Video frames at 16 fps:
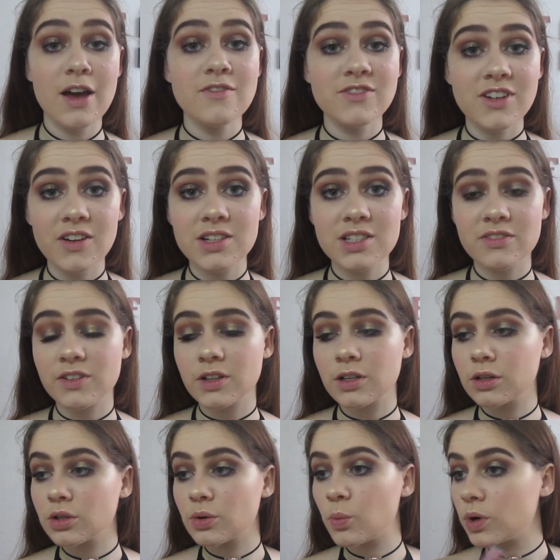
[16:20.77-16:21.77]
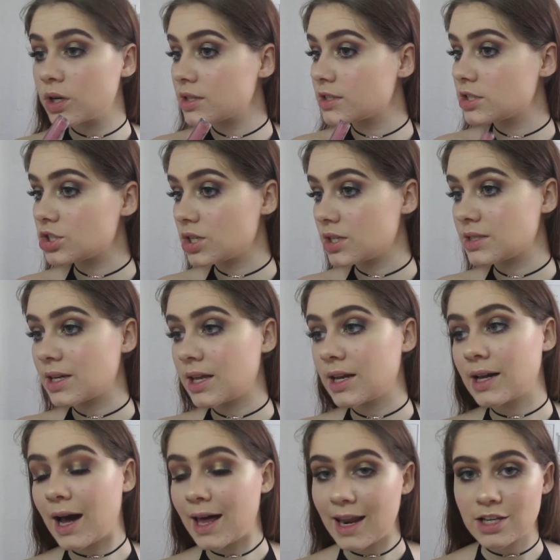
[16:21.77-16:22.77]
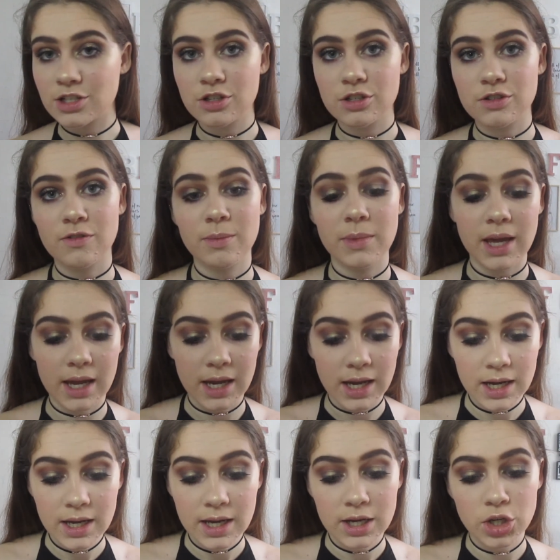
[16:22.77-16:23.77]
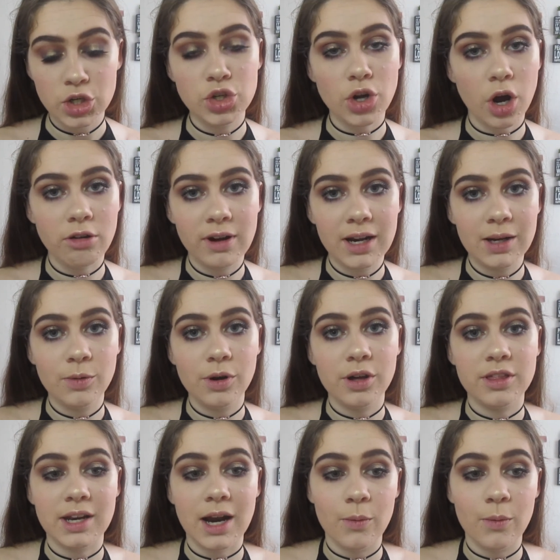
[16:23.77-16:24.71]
Very difficult. Wouldn't suggest getting eyelashes from there. Not really worth it.